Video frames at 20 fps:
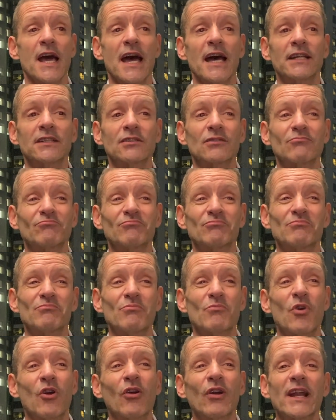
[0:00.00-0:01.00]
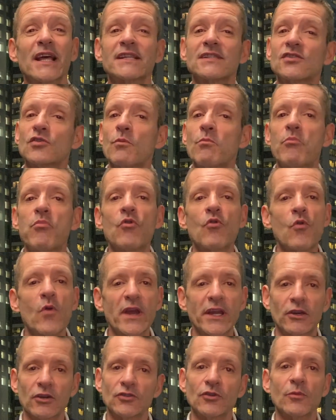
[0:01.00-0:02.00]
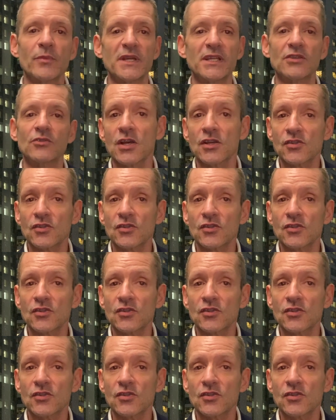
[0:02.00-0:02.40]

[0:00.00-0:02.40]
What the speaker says: and more or less the blue economy.